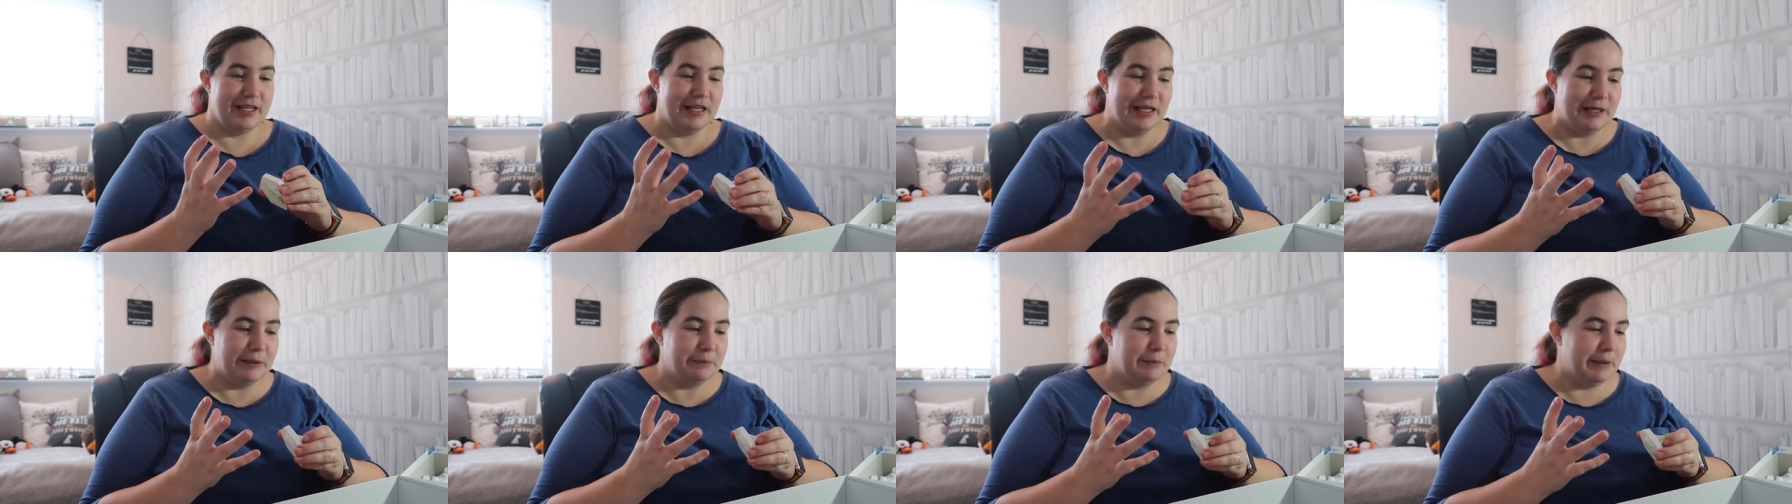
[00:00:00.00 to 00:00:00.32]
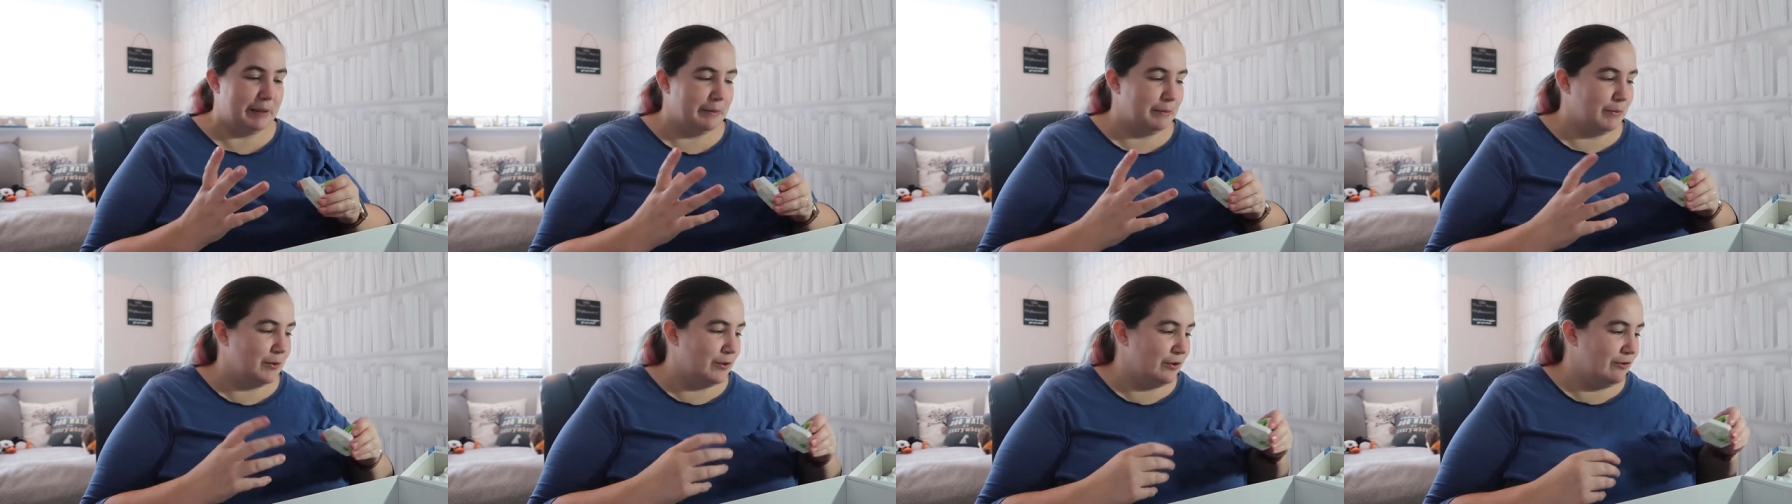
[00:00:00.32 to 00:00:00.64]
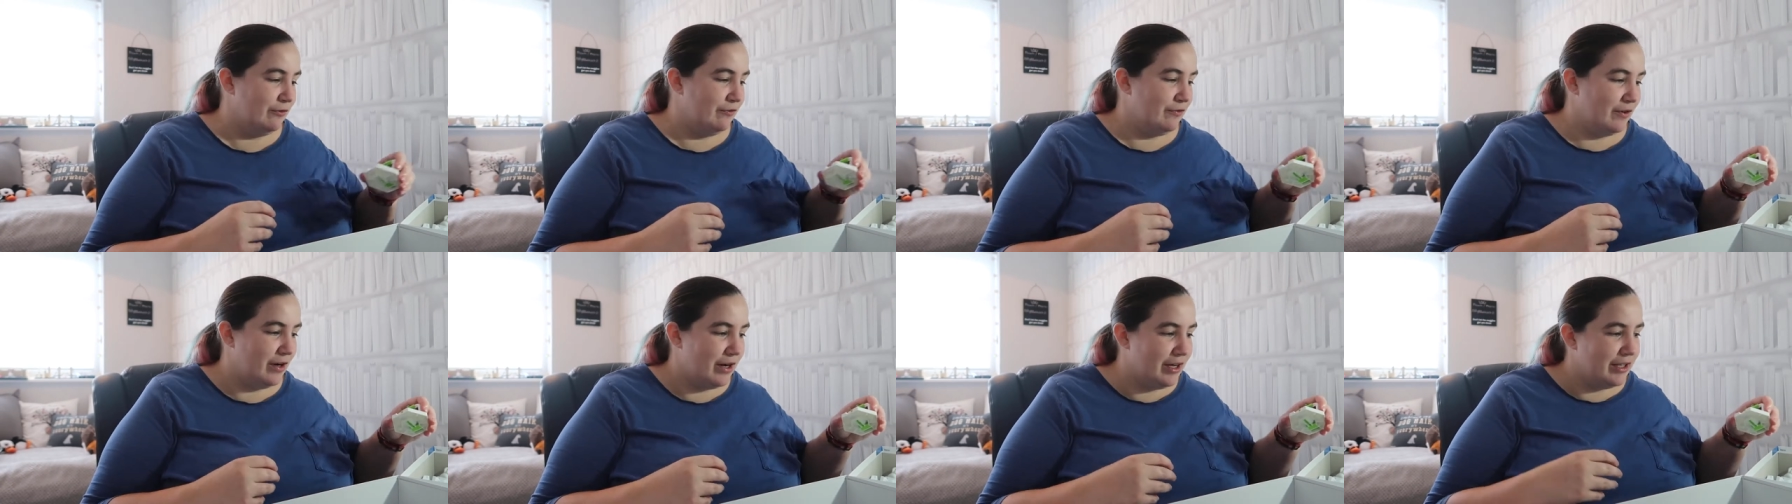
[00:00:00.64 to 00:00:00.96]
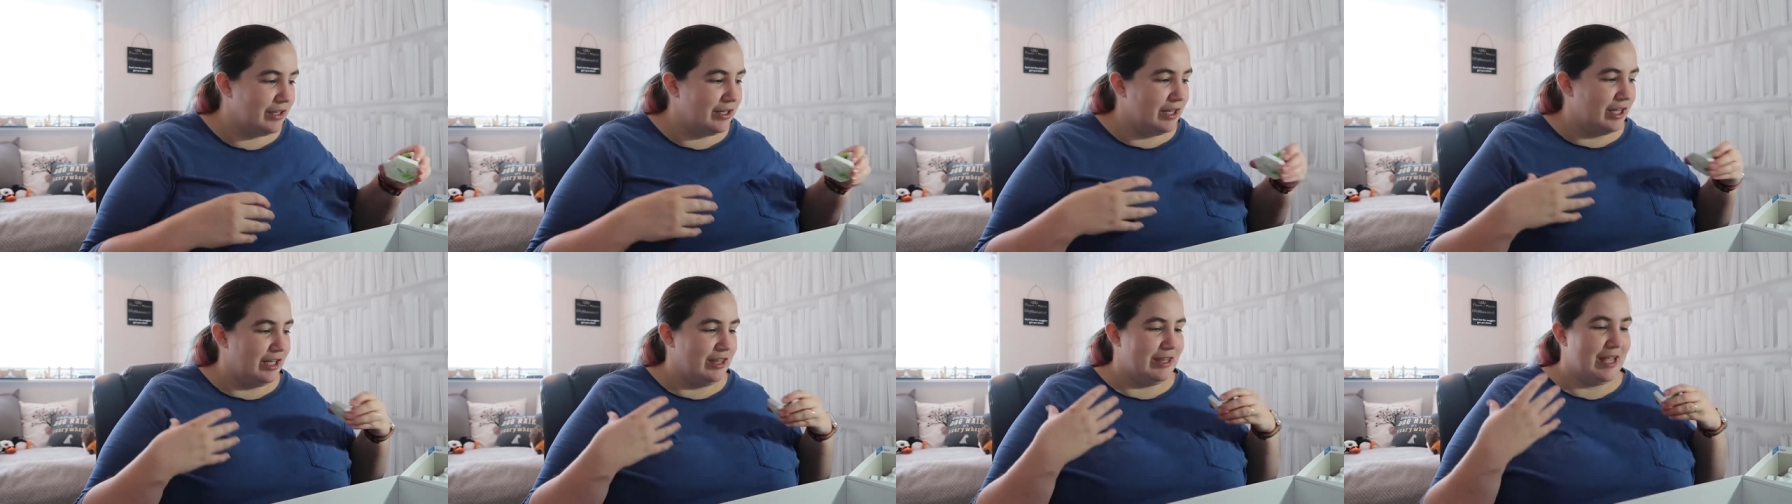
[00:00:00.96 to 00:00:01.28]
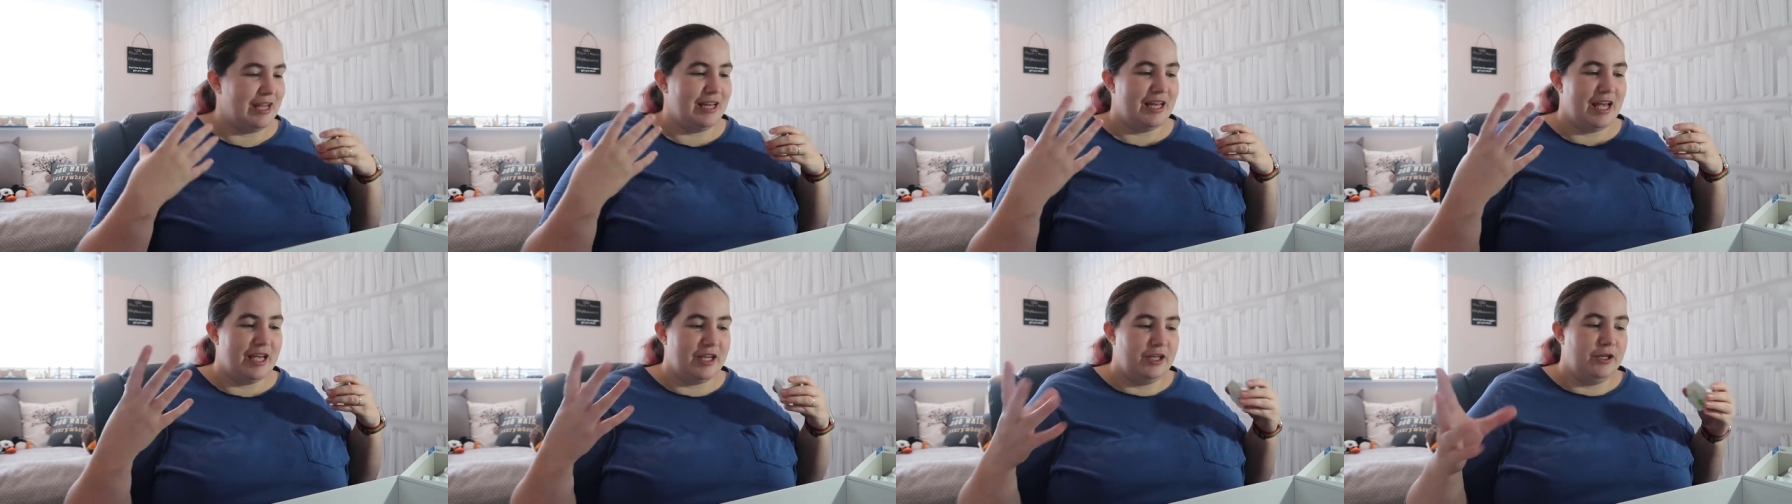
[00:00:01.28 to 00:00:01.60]
a little bit more fun
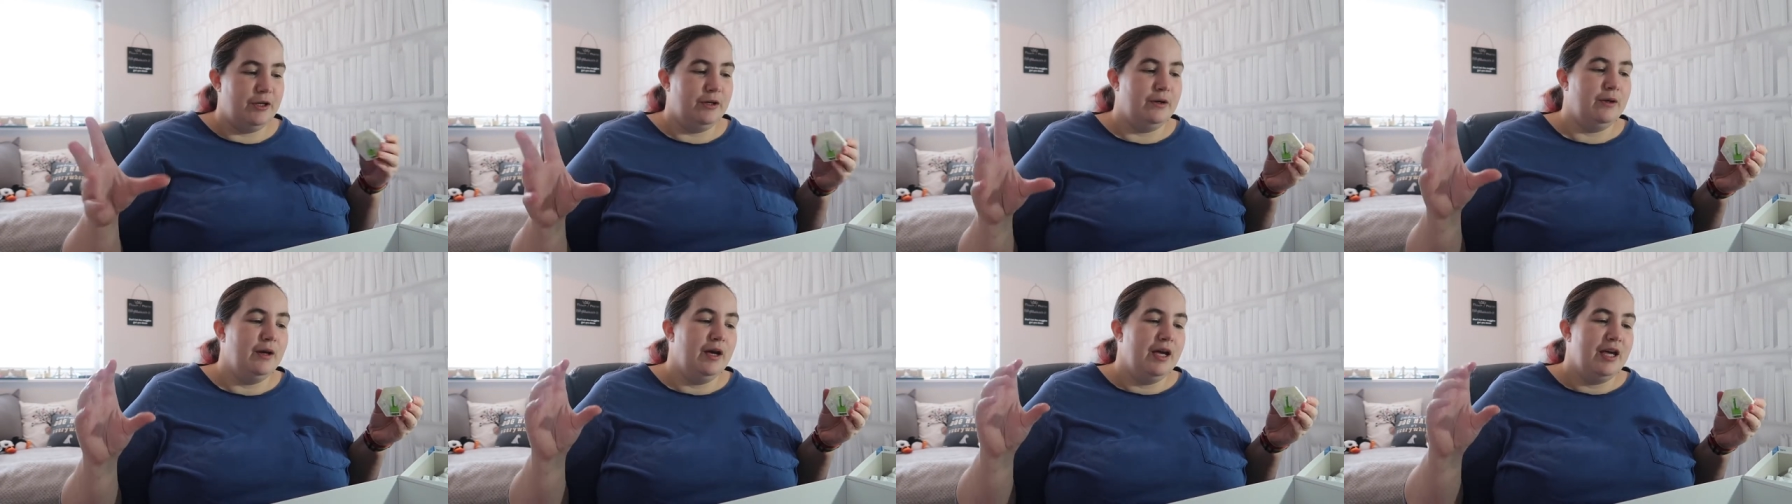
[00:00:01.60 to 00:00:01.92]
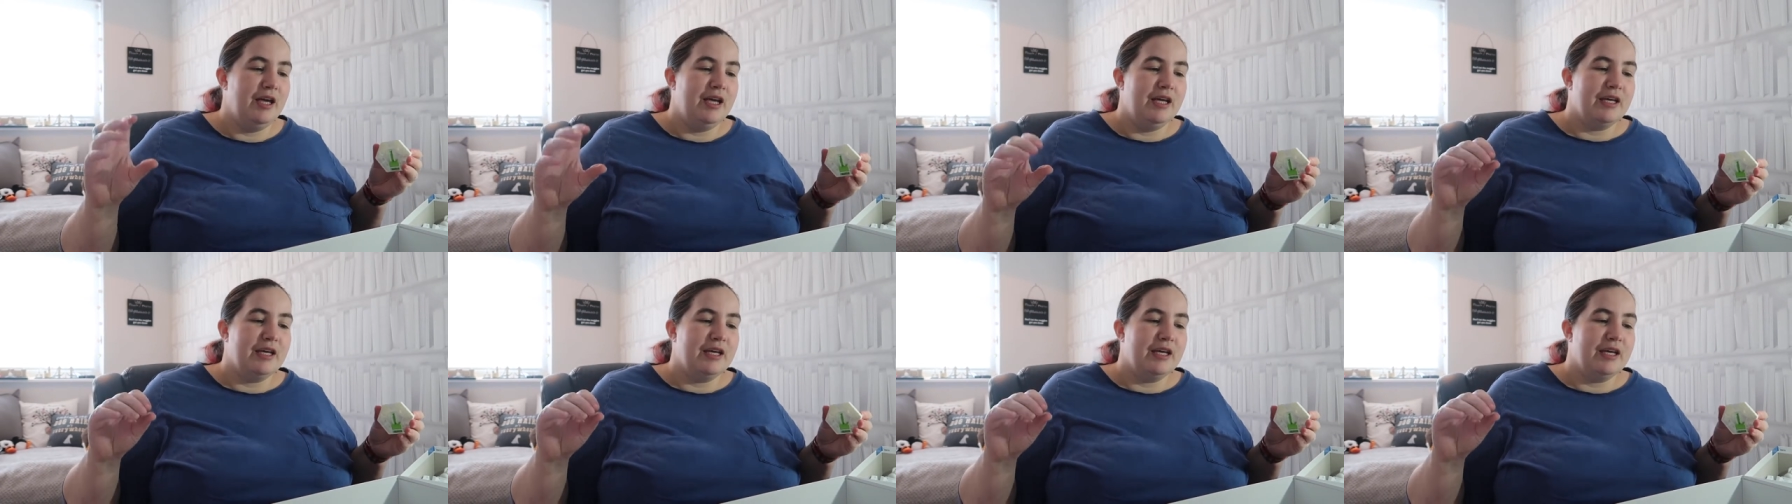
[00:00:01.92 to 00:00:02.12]
and they let you